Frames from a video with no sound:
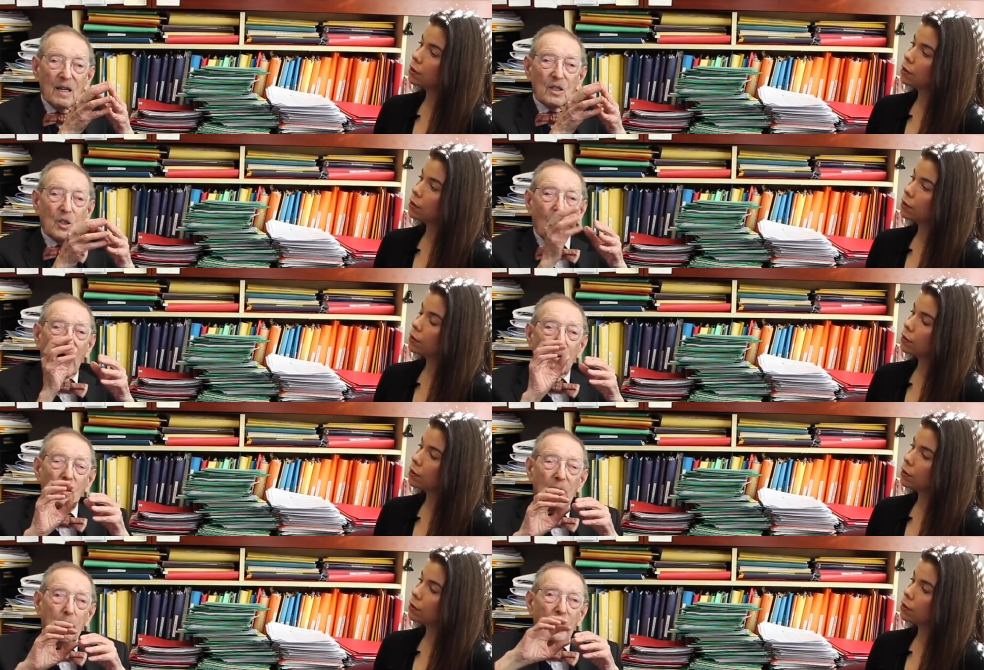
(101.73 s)
Speaker 1: So I
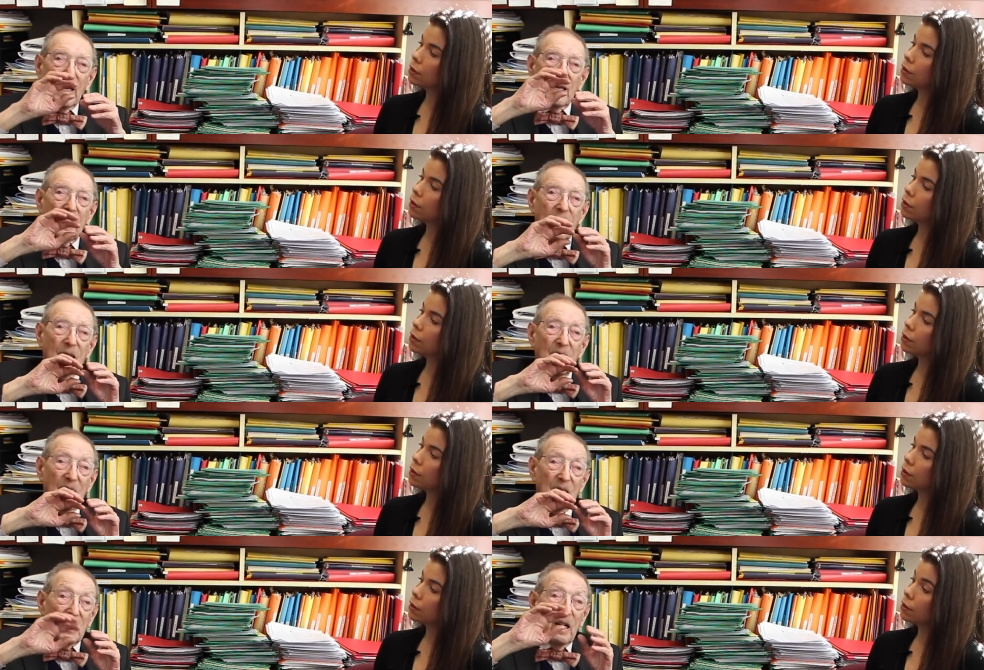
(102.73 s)
want to make
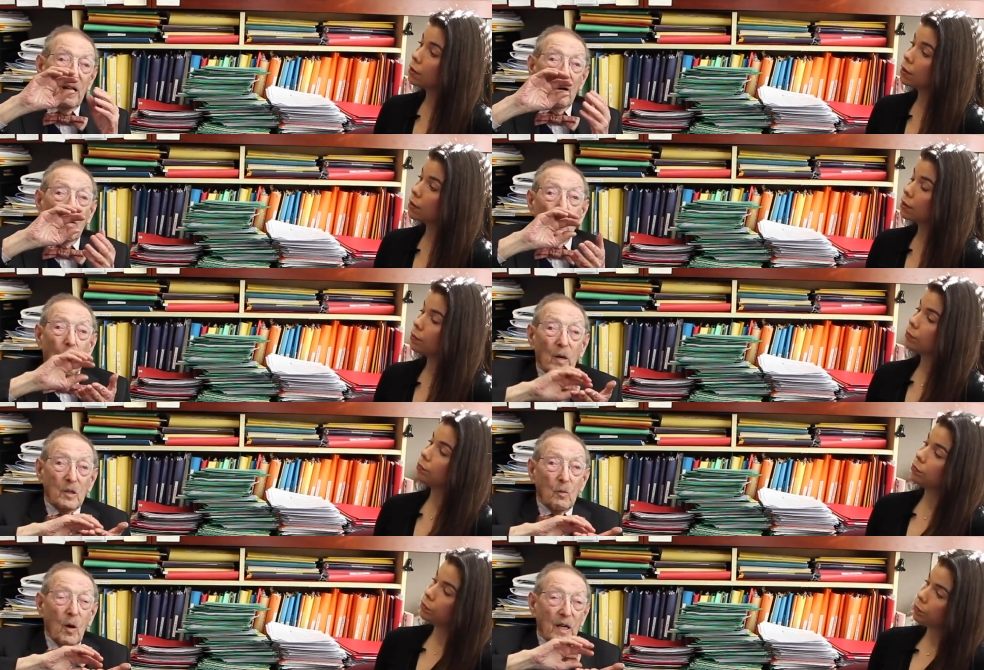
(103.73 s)
things. What
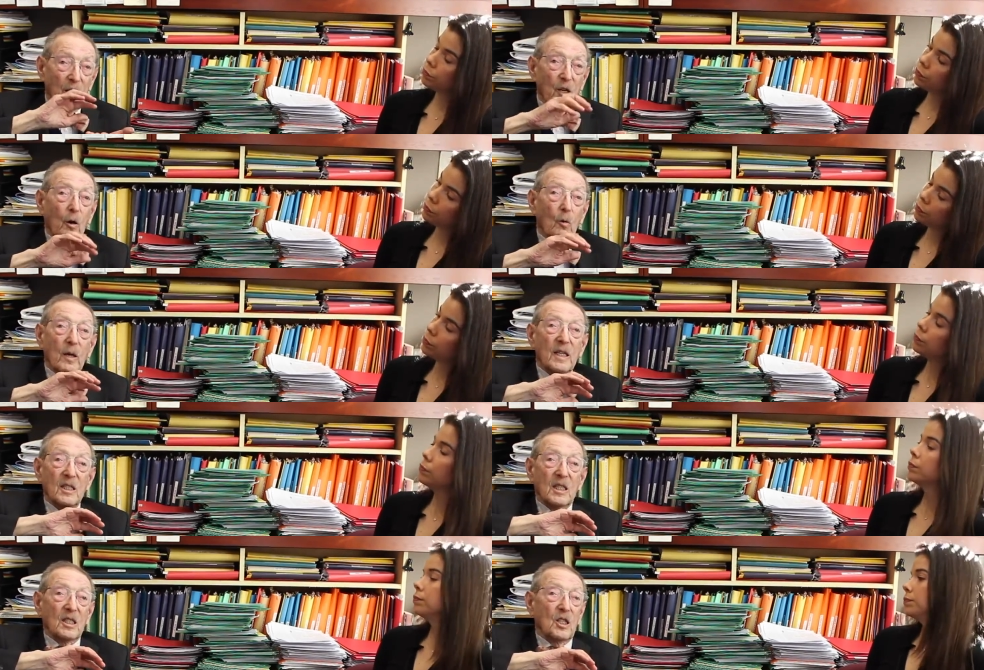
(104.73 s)
you want to know is,
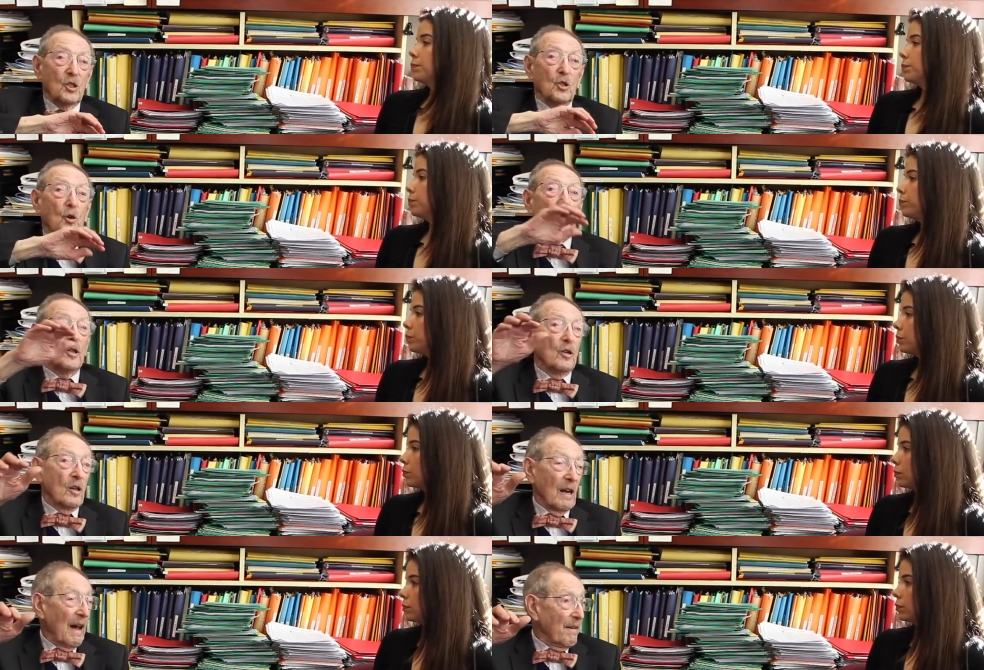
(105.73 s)
does it shorten your
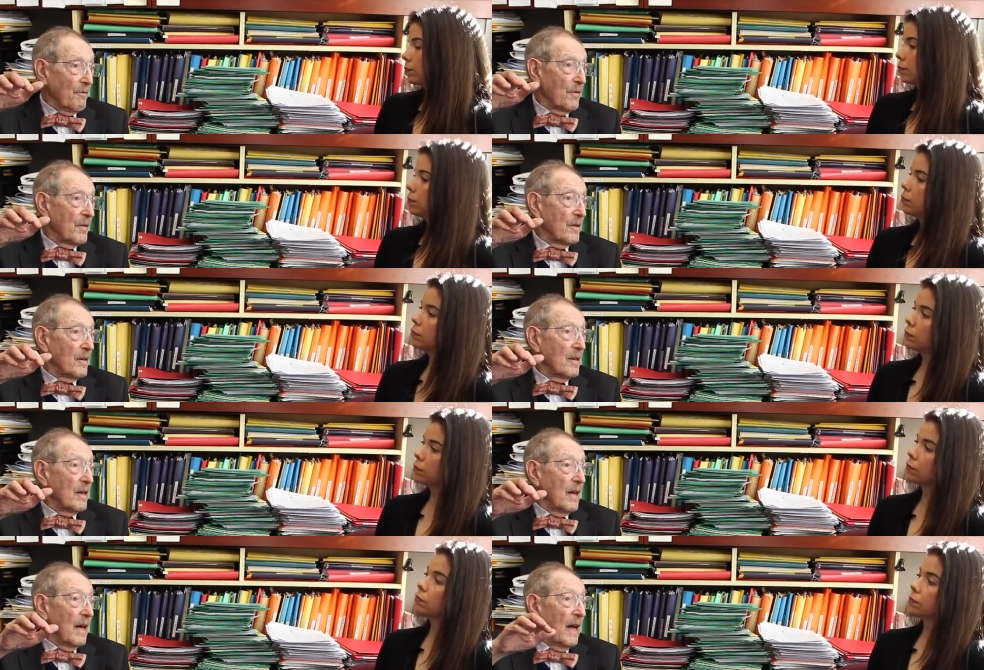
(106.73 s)
life?
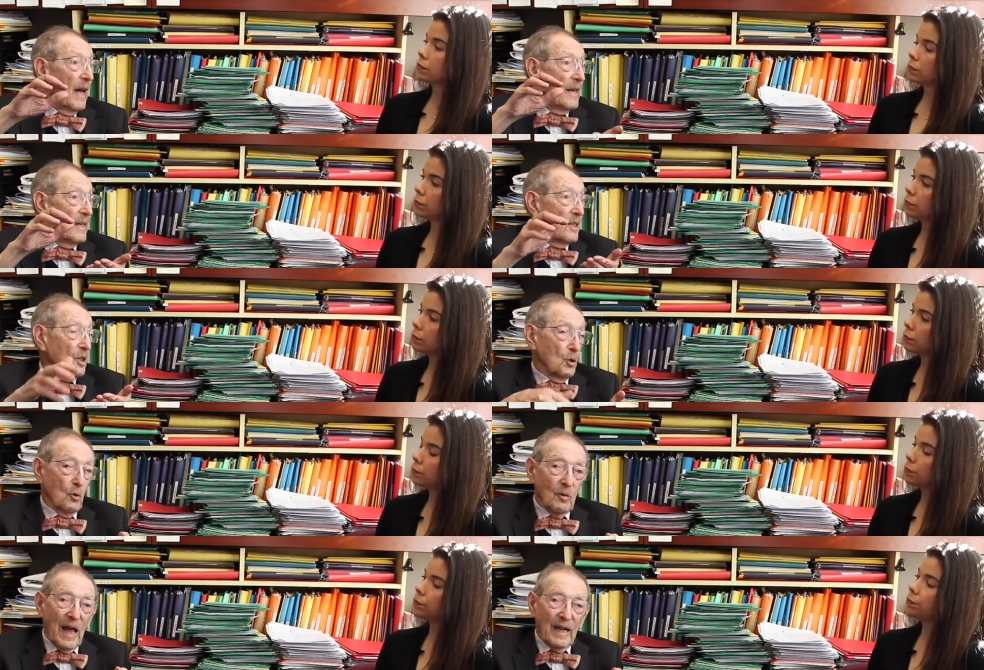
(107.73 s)
And you could
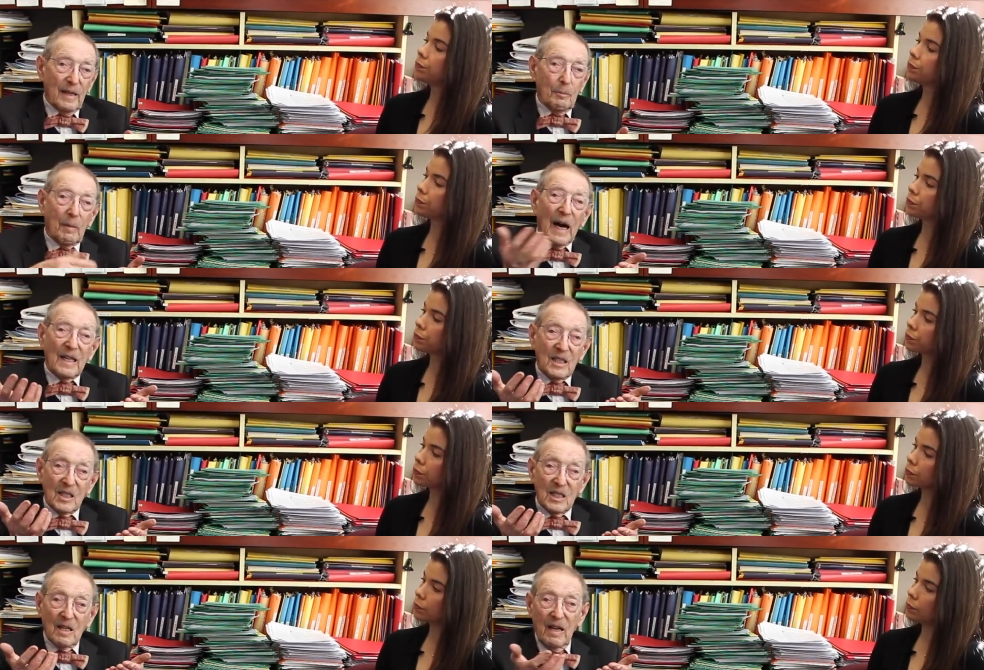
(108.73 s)
do that in
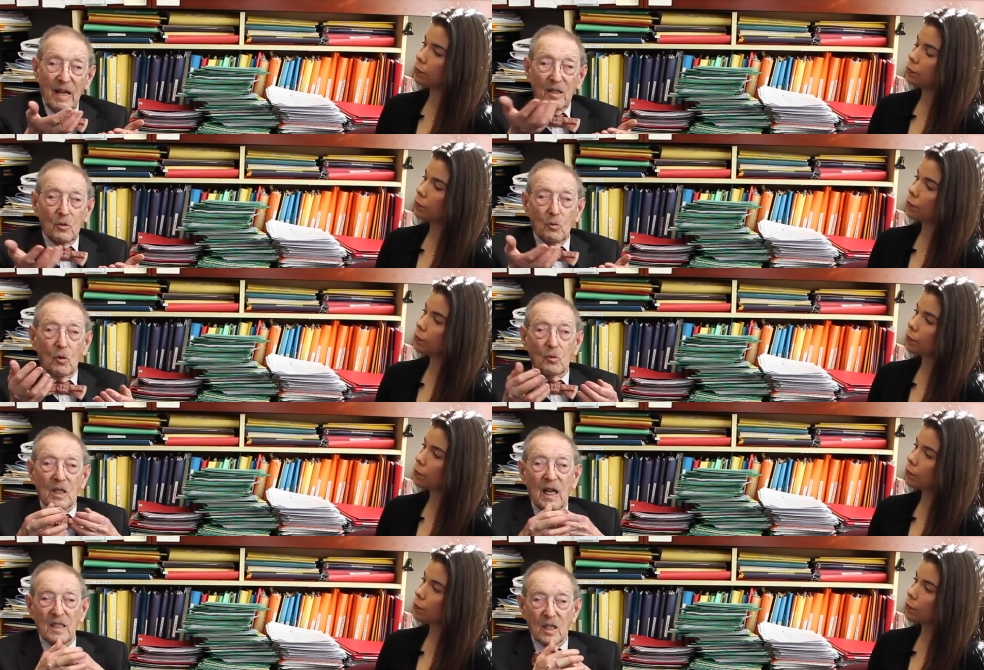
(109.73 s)
mice and do those
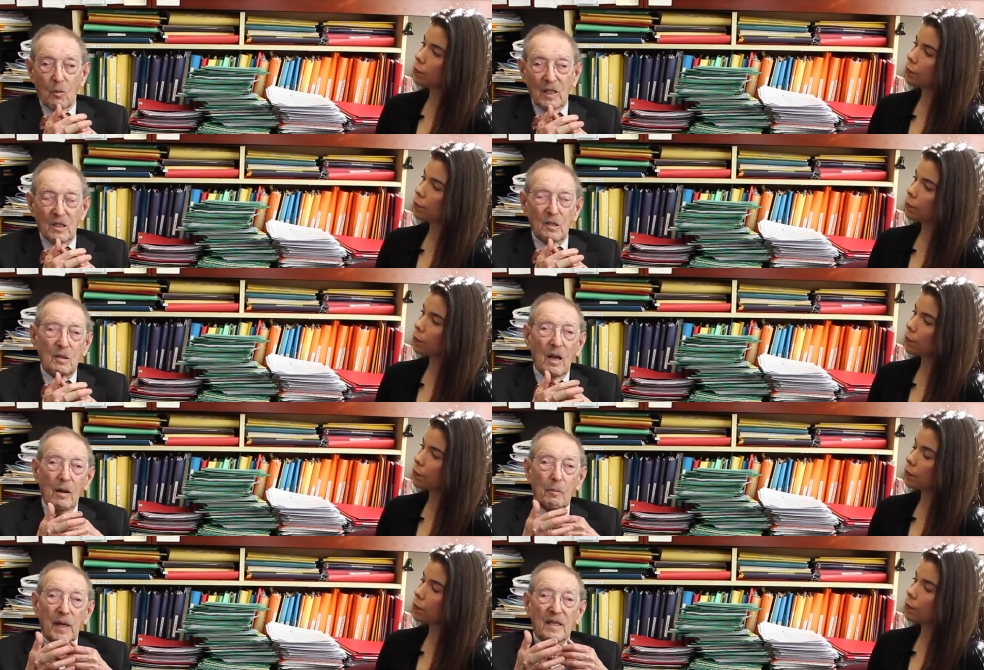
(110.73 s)
kinds of questions,
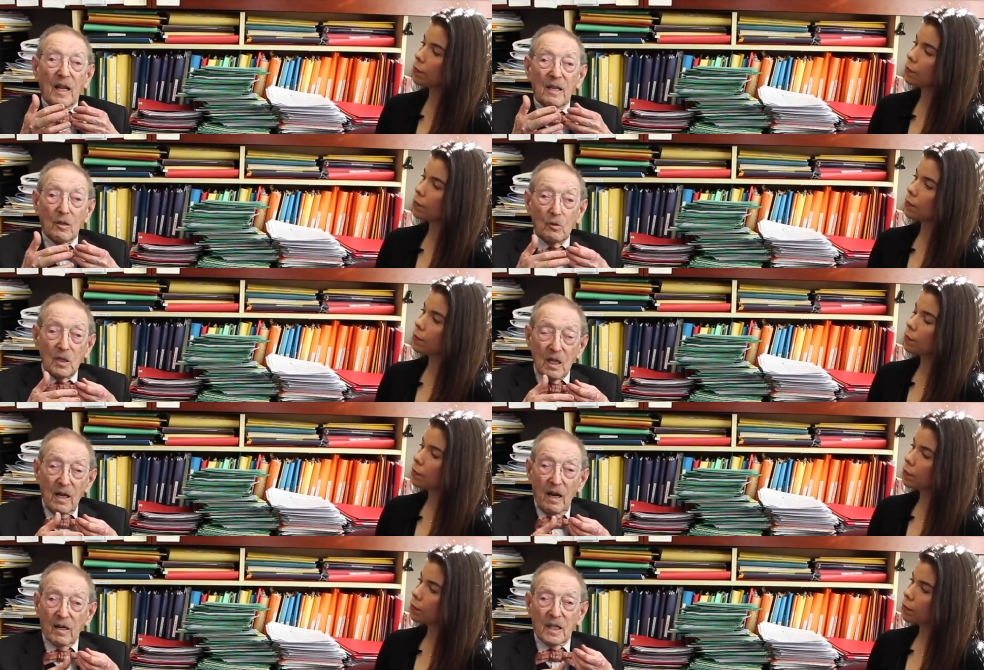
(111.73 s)
but those
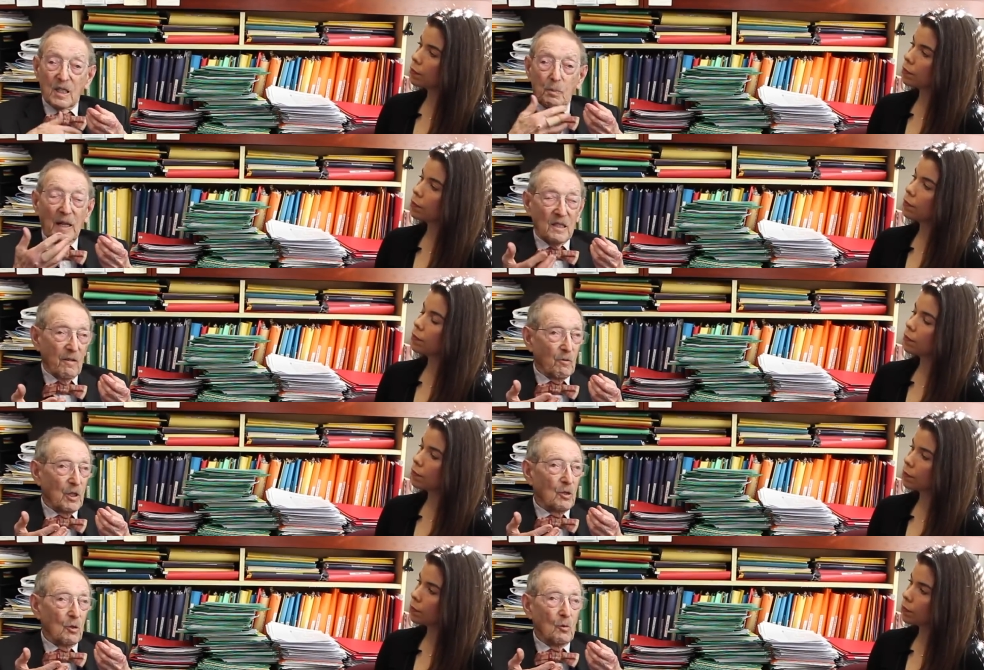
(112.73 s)
are expensive to
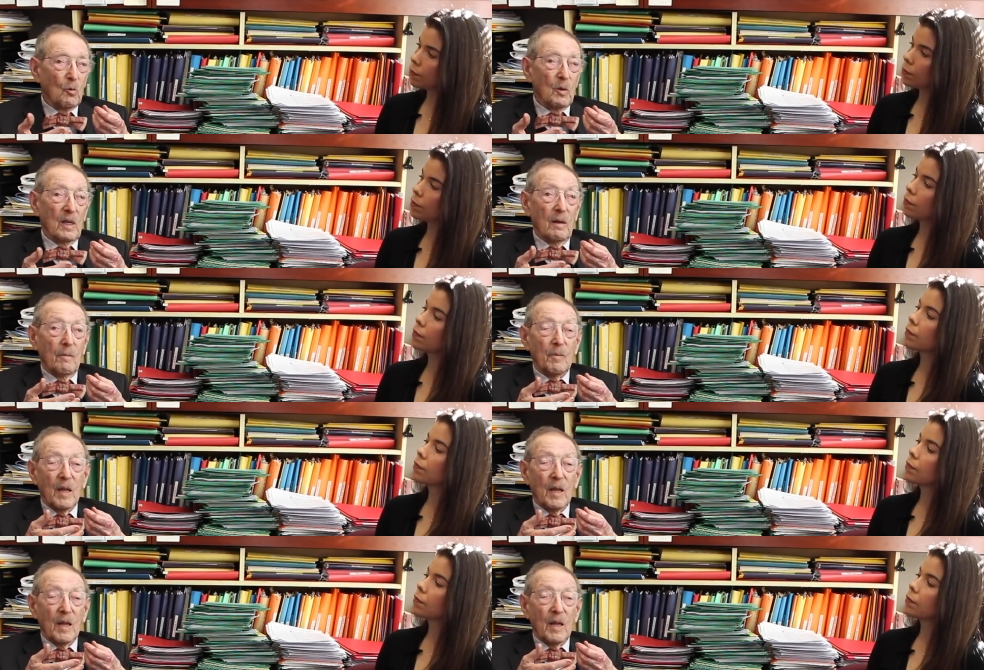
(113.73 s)
do, and